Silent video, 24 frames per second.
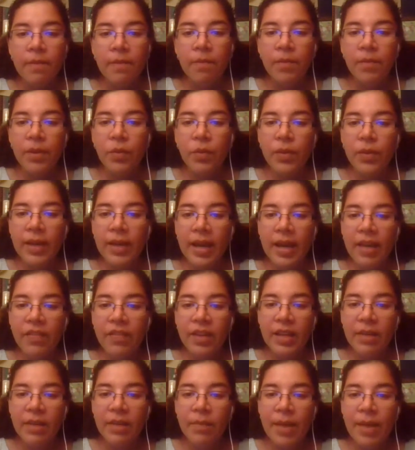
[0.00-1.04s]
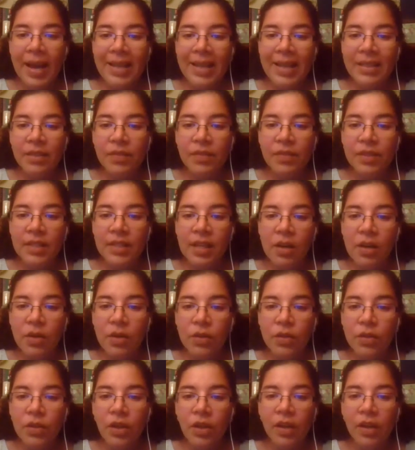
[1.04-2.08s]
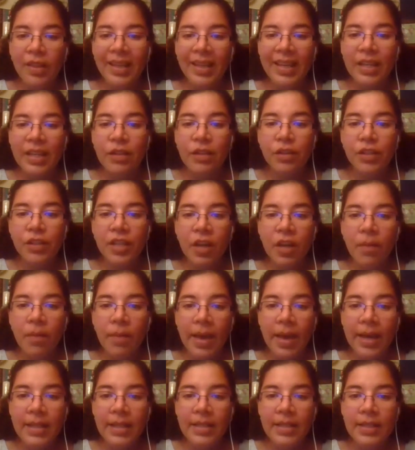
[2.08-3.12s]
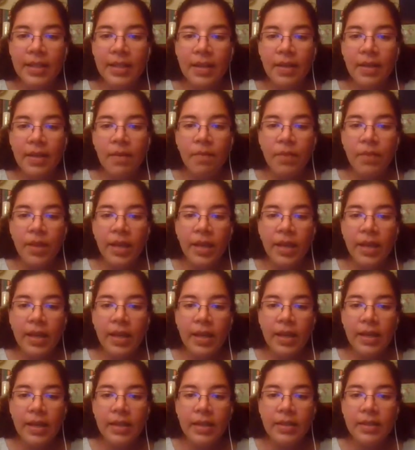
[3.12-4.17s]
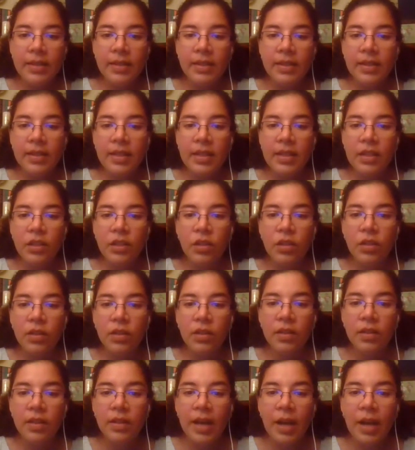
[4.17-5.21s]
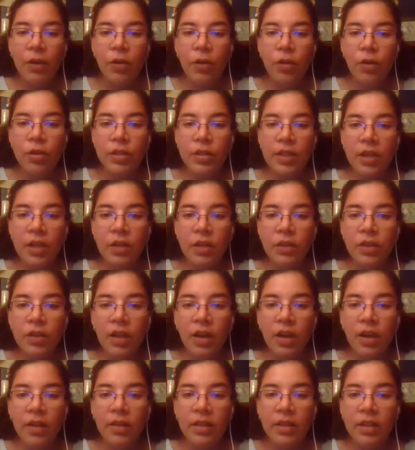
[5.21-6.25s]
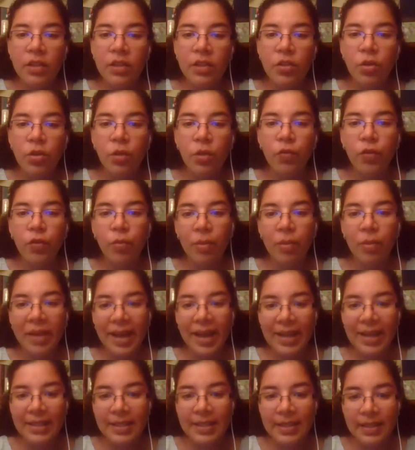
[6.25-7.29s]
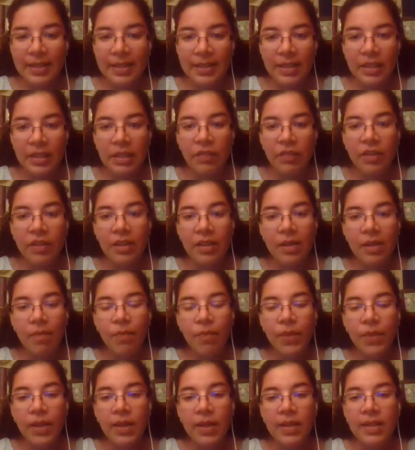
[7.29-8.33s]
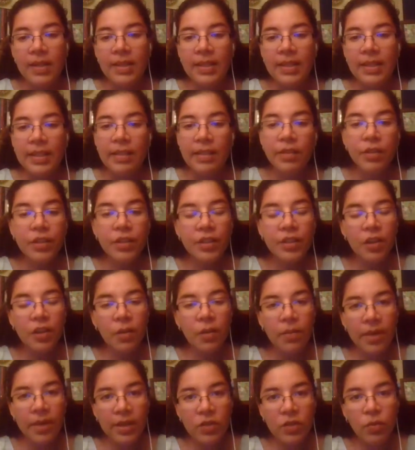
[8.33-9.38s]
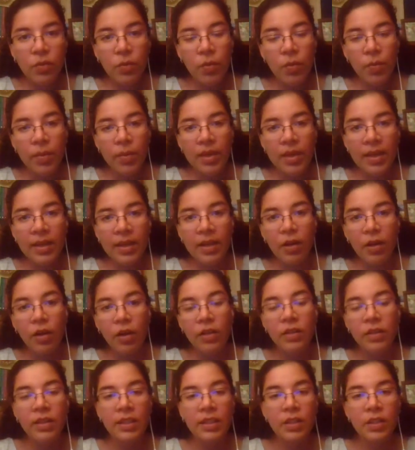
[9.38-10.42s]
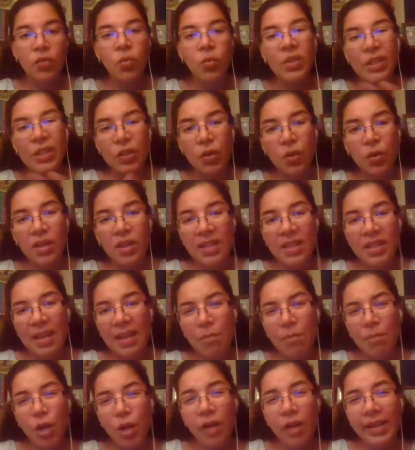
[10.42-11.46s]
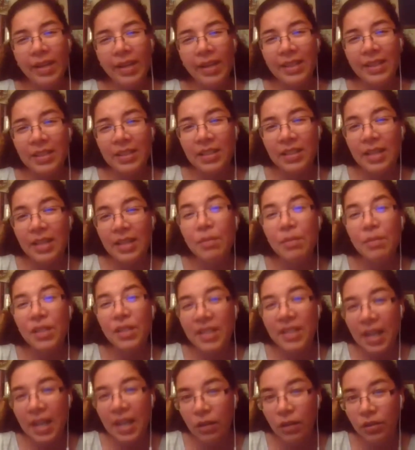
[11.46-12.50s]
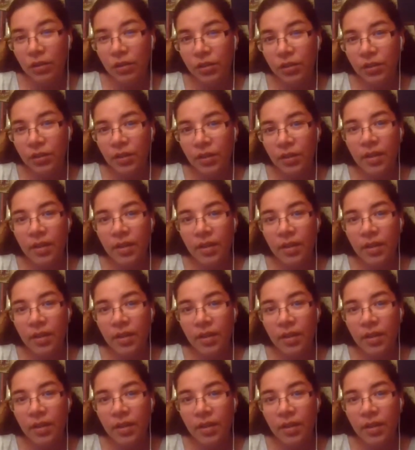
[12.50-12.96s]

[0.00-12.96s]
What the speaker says: Then we have a mass of cells called the inner cell mass, and the outer cells called the trophoblast as they develop. The inner cell mass will be, this is what's known as embryonic stem cells.